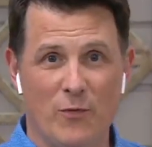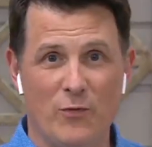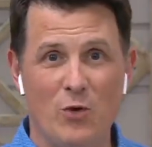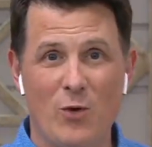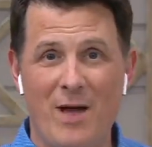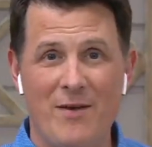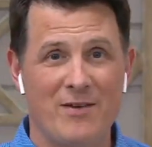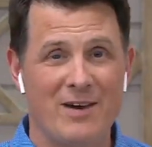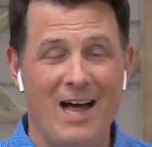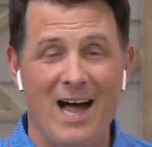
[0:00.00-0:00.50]
if you
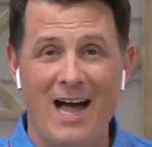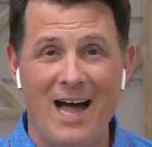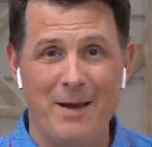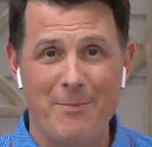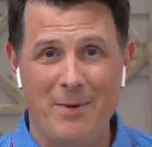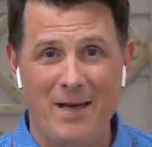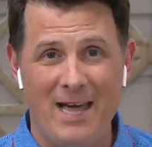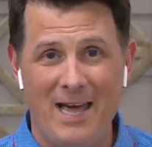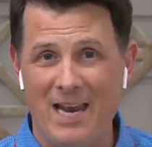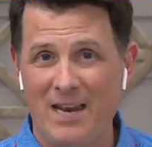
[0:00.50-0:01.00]
have an
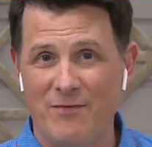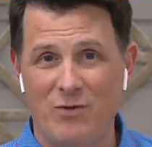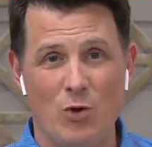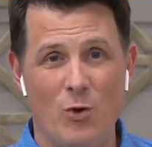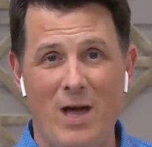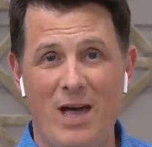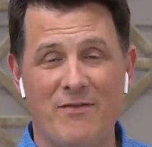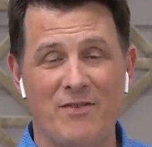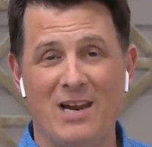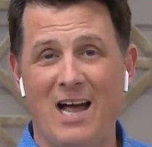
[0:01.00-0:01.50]
iPad, if
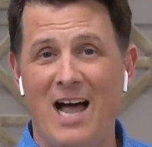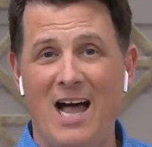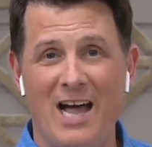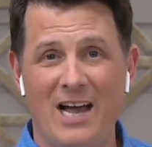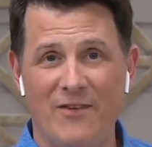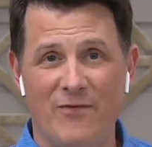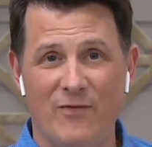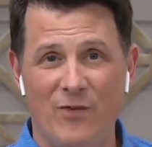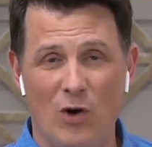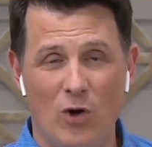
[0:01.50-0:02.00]
you have an
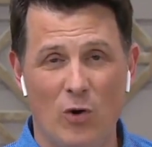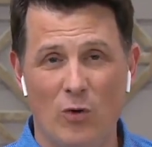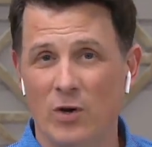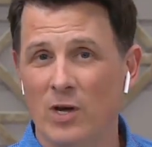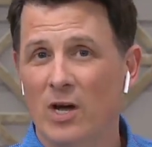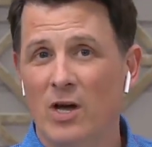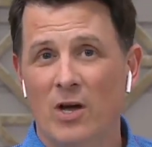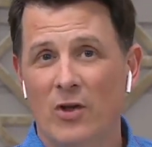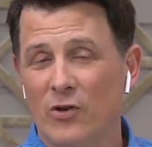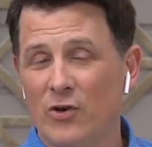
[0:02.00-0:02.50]
iPhone,
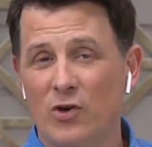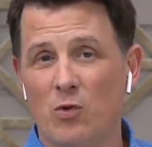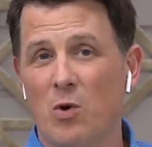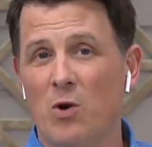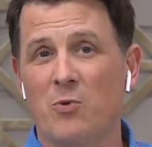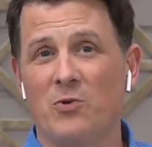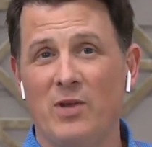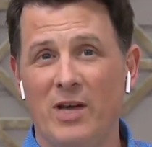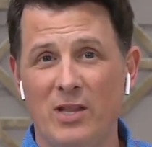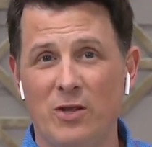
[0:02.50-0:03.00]
they're going to
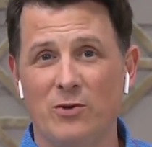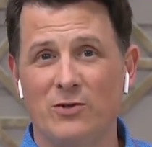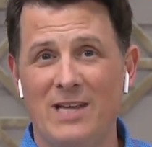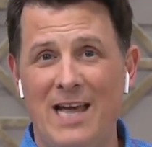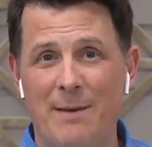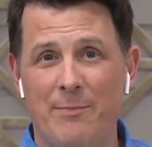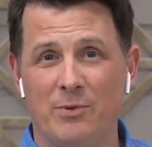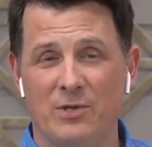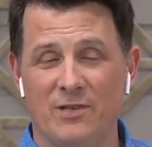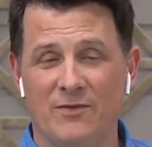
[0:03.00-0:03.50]
work with any of those
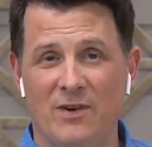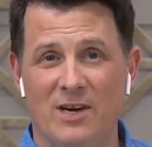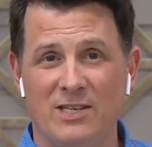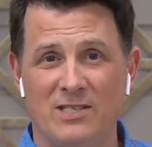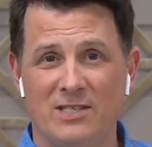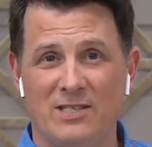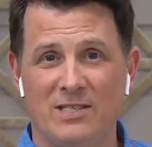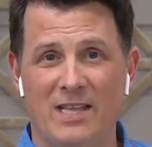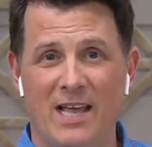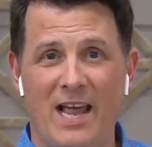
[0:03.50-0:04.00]
Apple
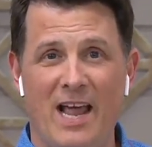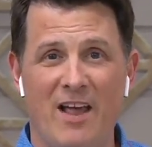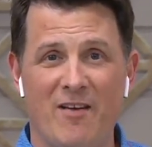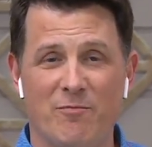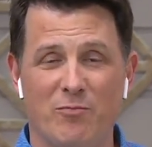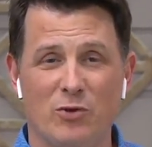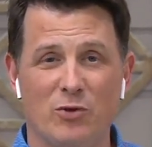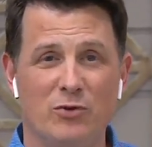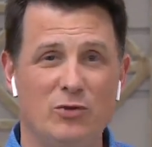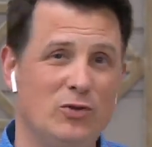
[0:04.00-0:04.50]
devices that
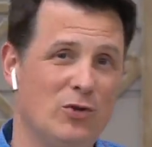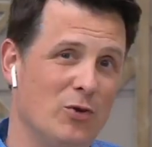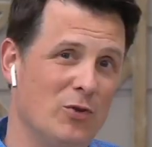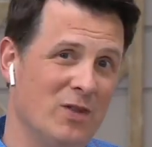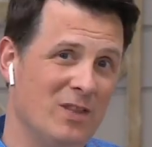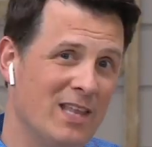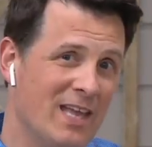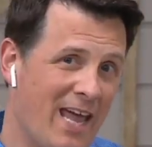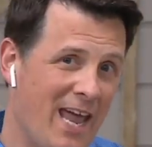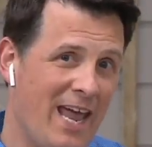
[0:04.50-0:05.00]
have Bluetooth.
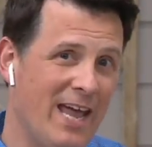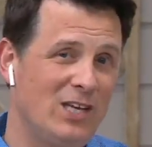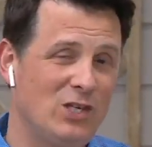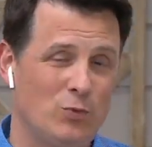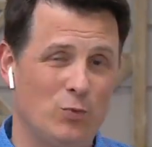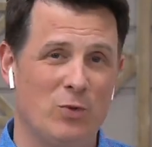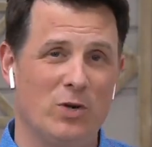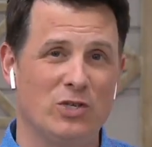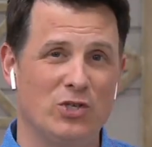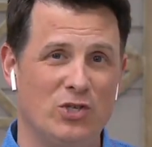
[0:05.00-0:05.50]
And the
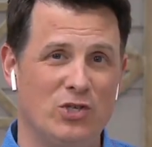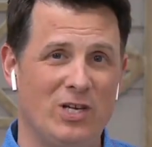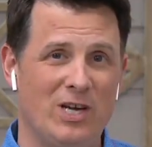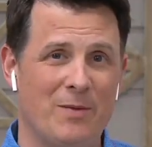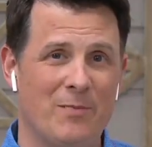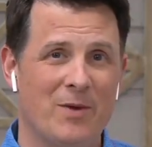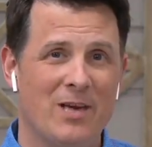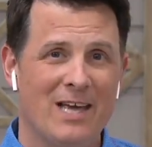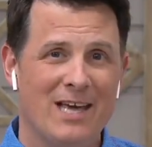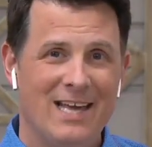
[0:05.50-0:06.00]
H1
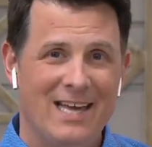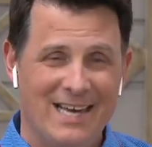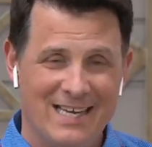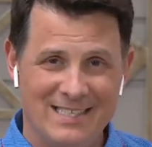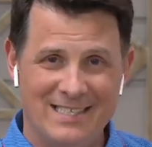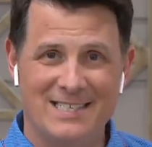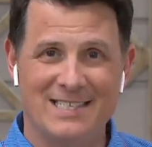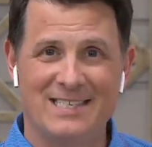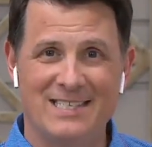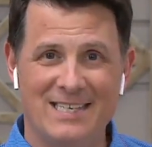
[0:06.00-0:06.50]
chip
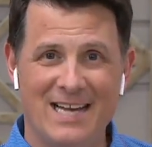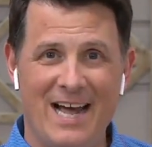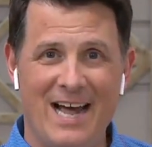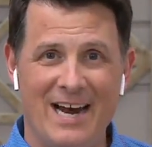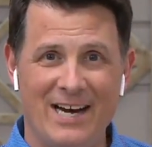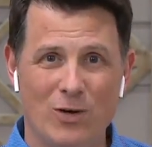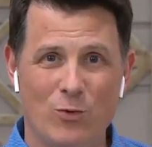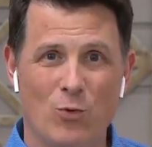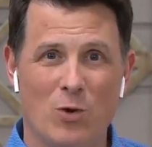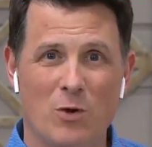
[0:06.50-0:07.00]
is
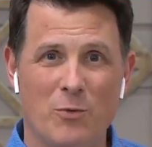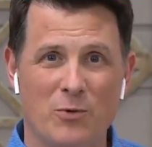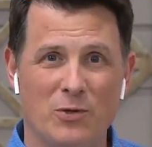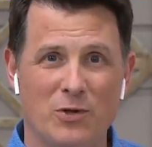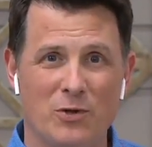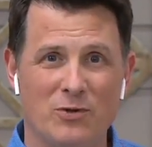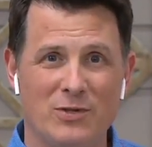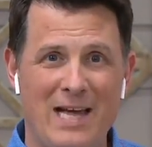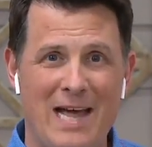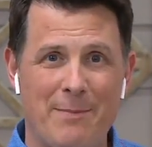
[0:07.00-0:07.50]
designed to work with
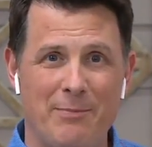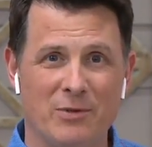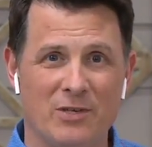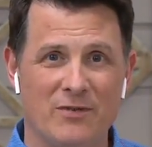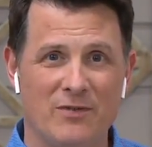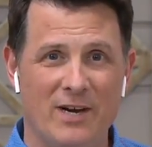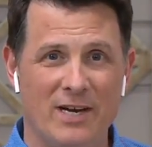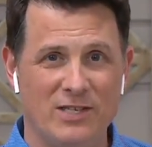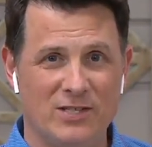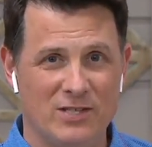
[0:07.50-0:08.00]
those Apple
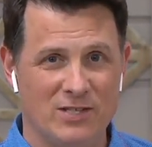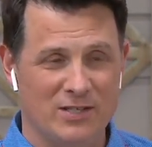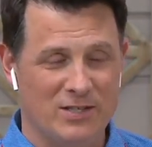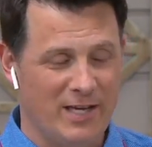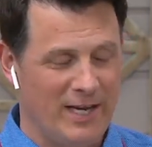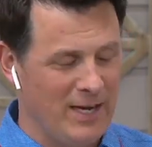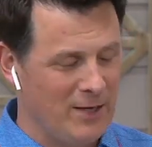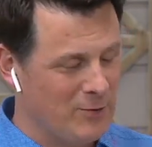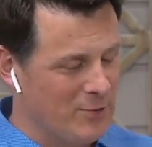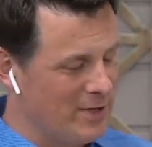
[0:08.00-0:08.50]
devices.
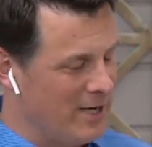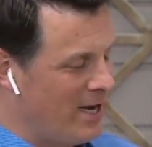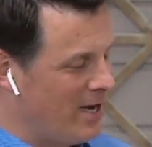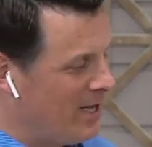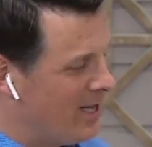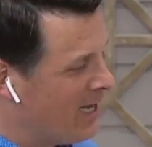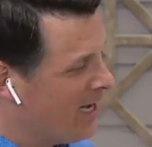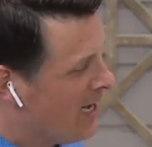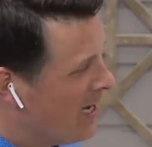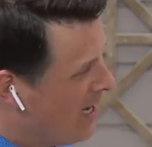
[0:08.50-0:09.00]

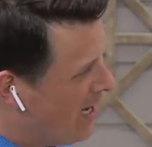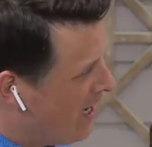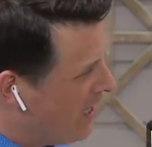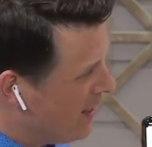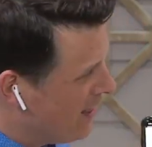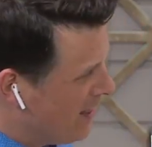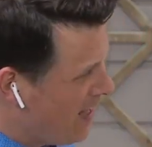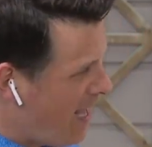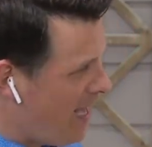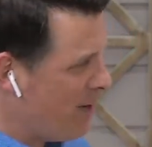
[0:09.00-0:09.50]
Antonella, a
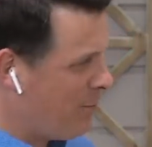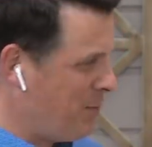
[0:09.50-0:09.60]
lot